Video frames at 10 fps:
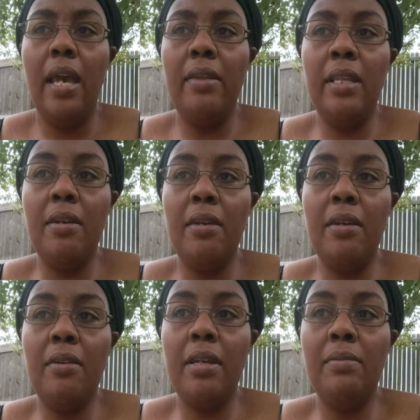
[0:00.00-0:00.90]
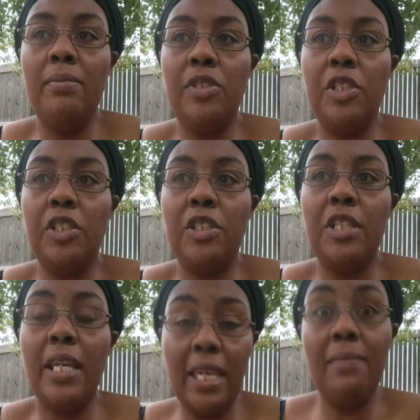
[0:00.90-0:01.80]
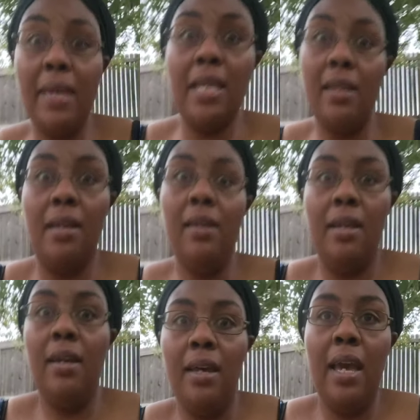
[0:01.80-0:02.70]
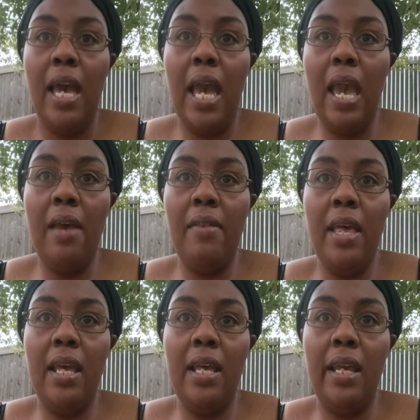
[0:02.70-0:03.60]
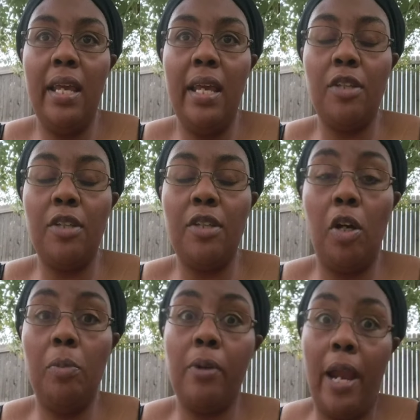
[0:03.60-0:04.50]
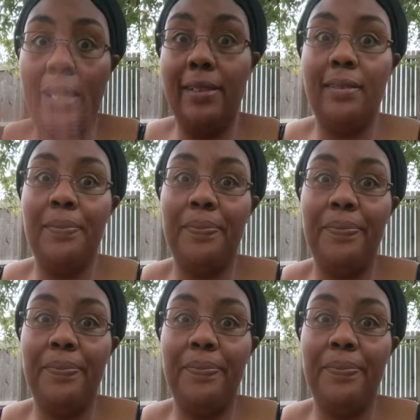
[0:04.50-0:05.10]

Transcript: and then I hear him shaking me, and then it's all bright.